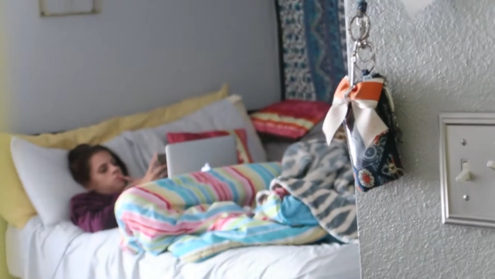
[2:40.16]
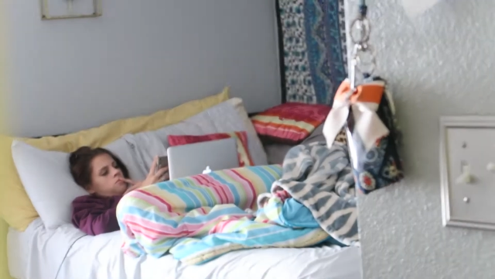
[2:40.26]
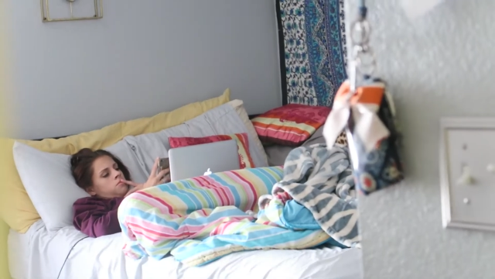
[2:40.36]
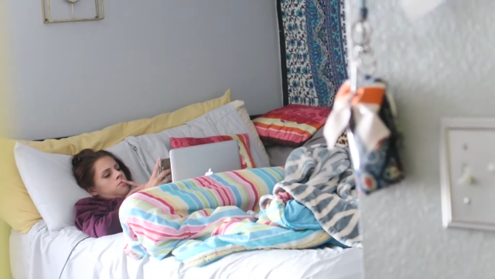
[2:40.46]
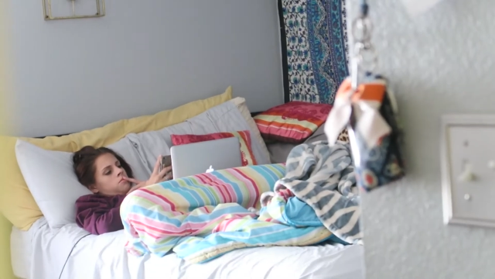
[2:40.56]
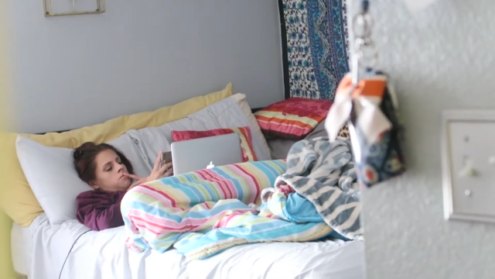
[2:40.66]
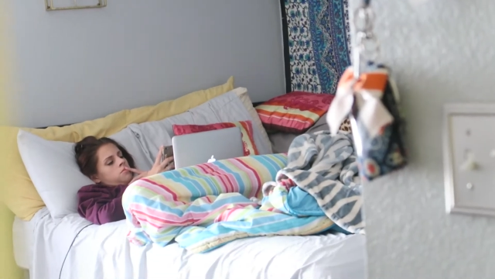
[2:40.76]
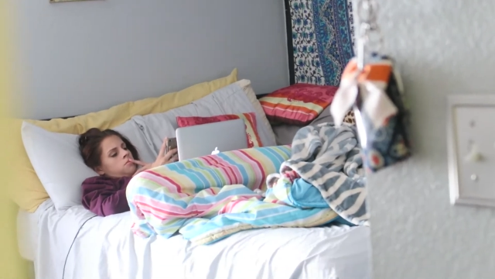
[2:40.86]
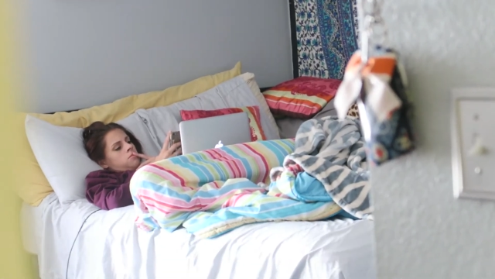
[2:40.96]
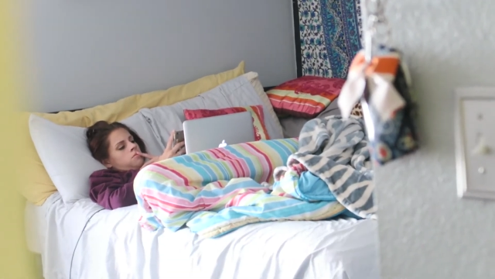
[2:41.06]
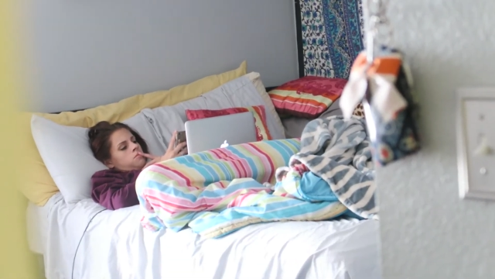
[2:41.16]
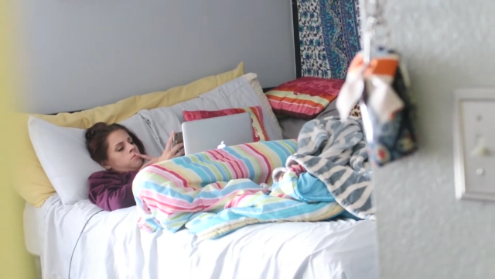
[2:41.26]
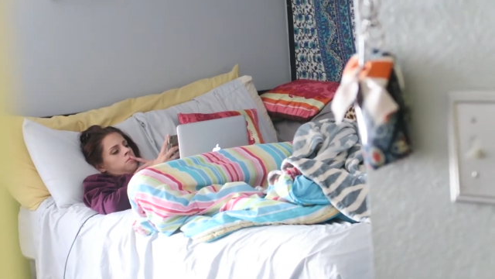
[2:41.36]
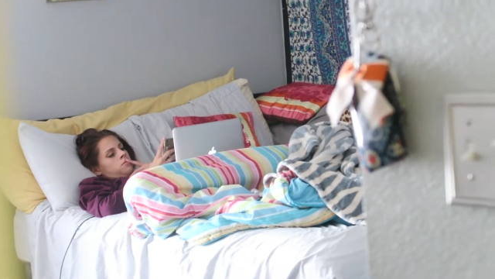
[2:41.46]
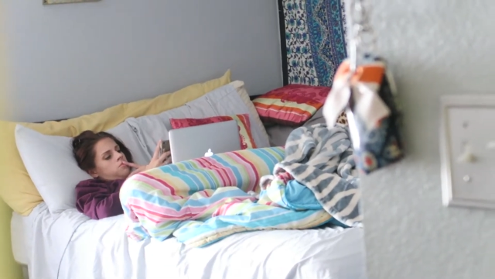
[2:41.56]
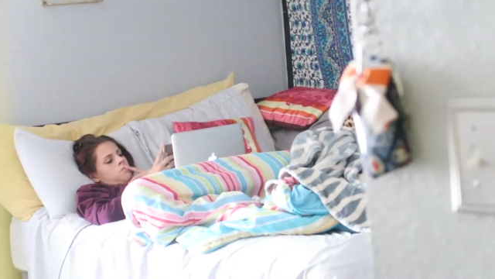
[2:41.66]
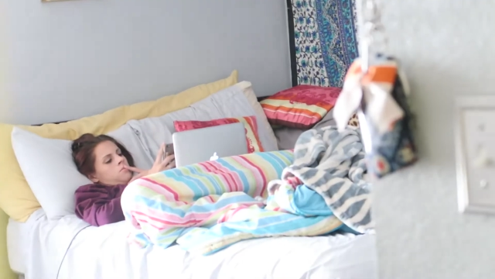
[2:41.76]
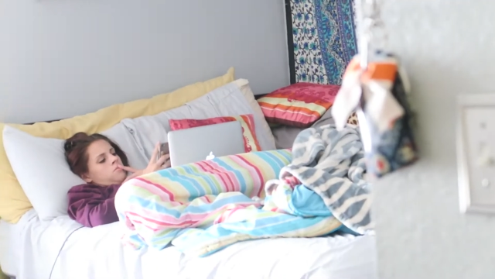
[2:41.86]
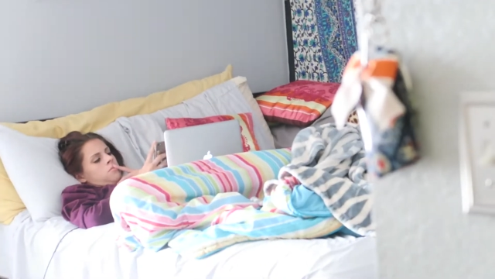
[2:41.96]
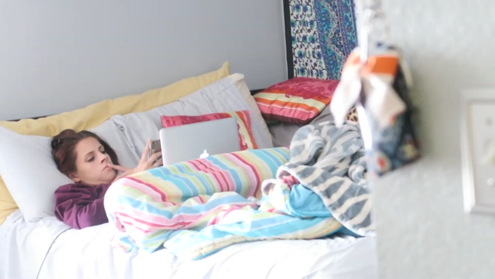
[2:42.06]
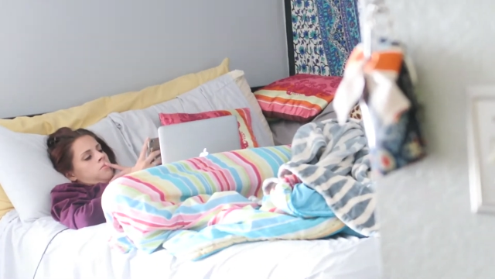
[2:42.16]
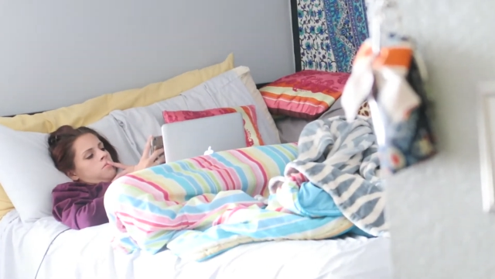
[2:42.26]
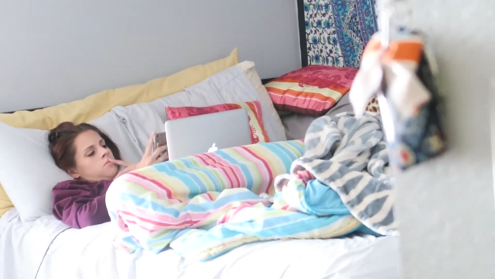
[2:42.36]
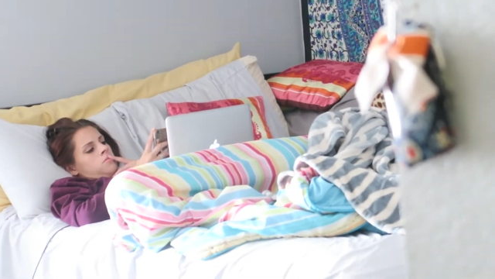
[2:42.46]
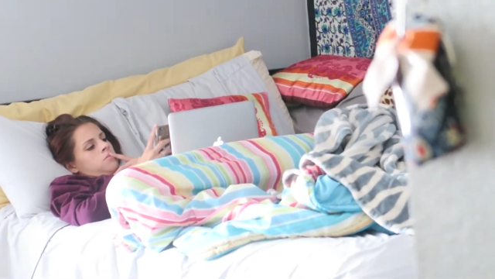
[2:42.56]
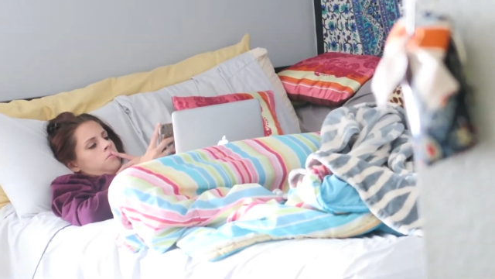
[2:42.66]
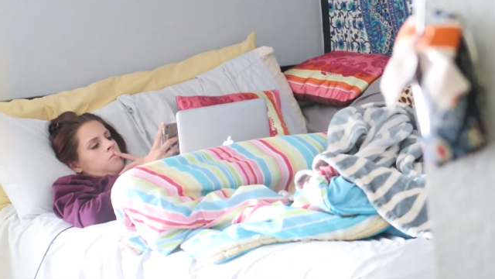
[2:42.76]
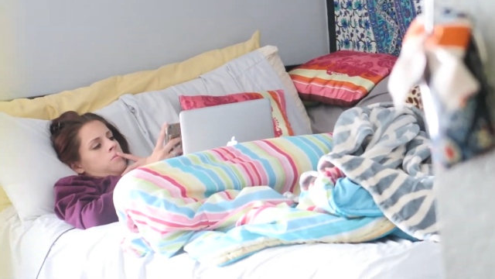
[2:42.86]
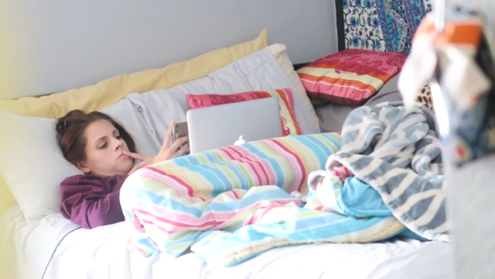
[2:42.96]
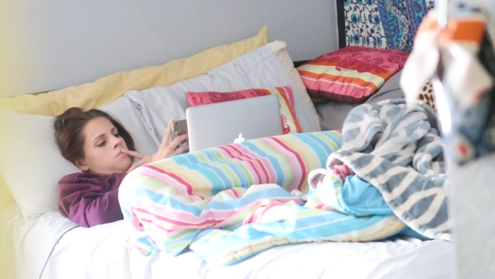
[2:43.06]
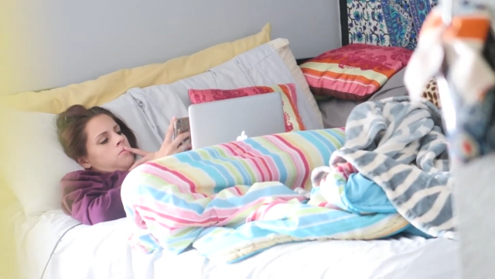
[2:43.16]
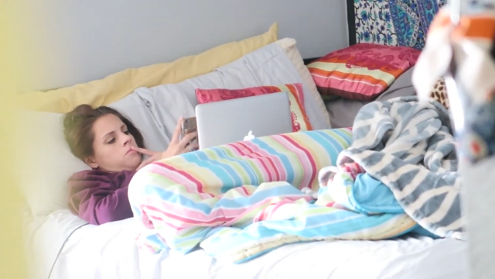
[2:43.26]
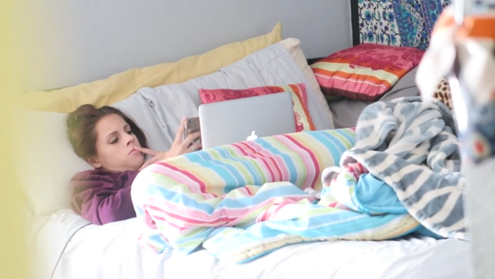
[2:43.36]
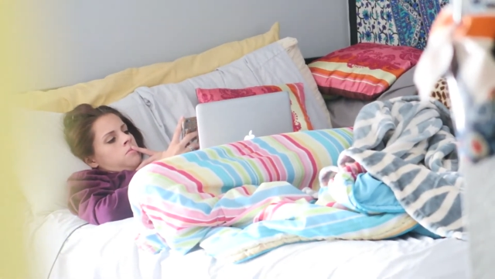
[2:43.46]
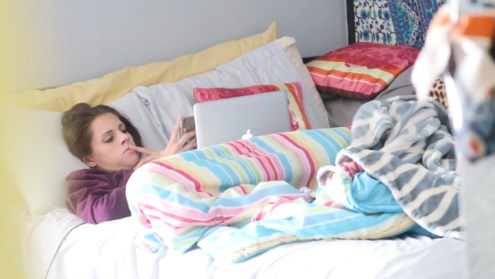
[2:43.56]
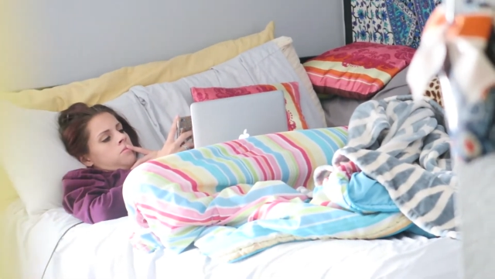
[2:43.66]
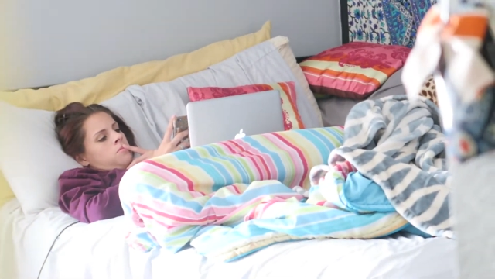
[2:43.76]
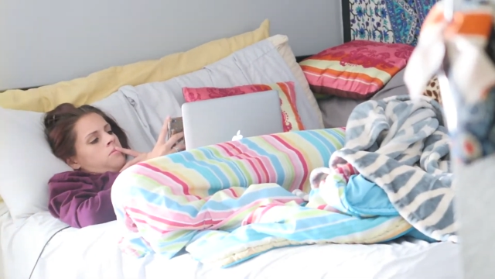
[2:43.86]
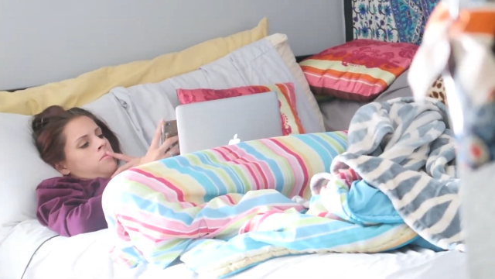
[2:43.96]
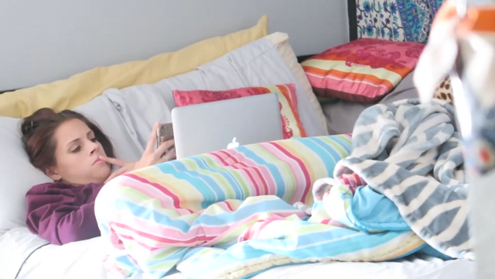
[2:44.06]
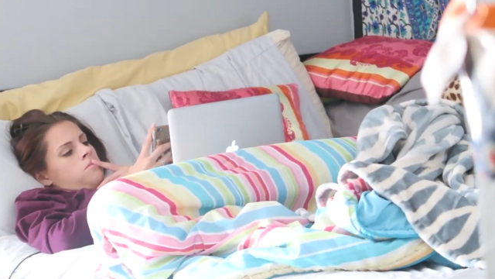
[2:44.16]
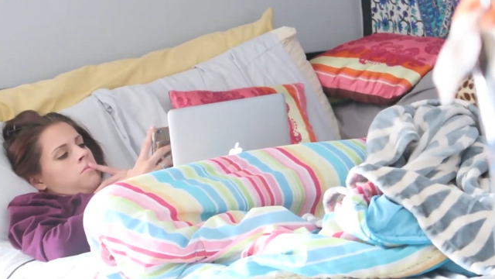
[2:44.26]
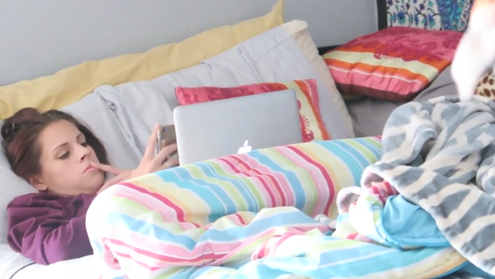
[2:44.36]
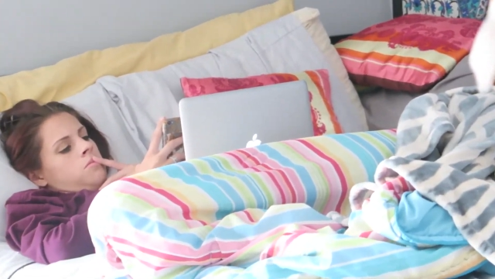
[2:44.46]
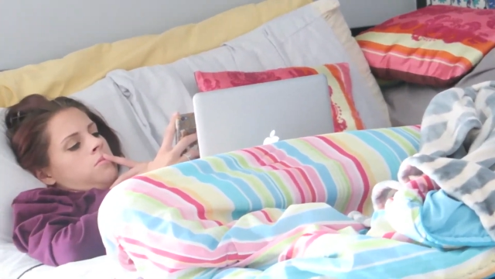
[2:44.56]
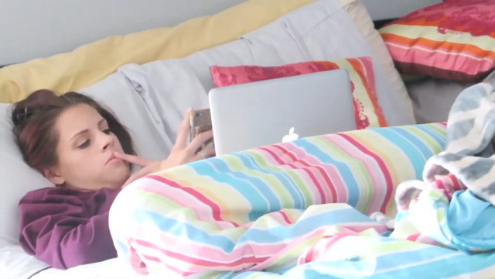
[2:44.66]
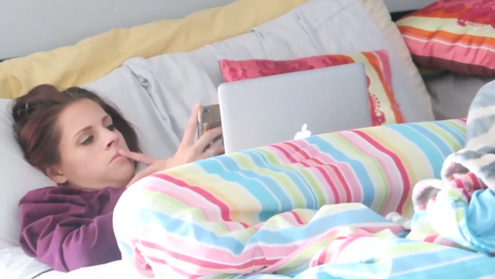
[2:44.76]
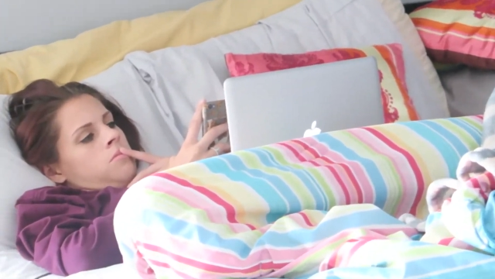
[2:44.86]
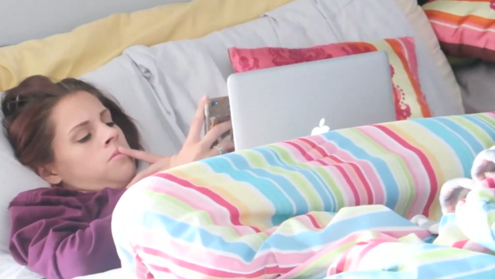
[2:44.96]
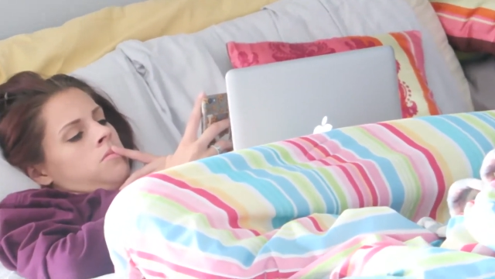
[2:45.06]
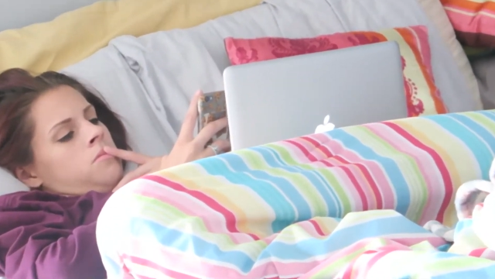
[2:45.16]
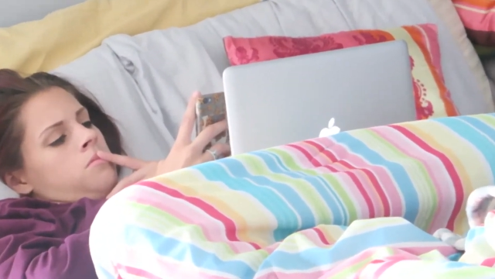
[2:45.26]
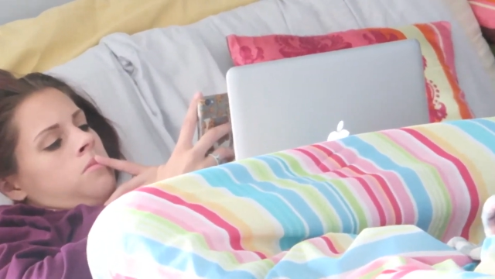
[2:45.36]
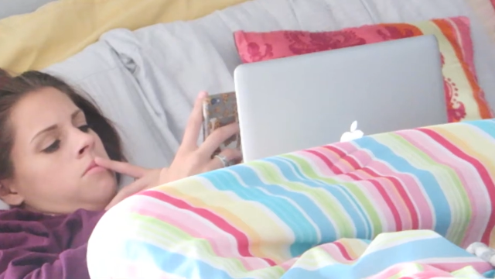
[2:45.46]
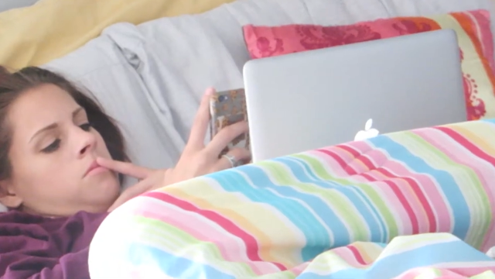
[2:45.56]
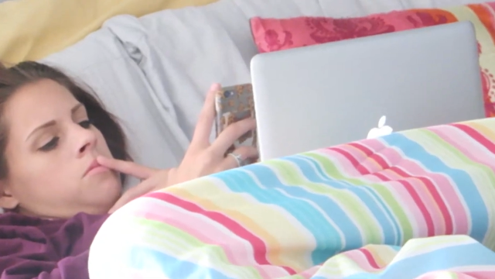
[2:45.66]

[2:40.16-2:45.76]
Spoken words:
(no one is talking)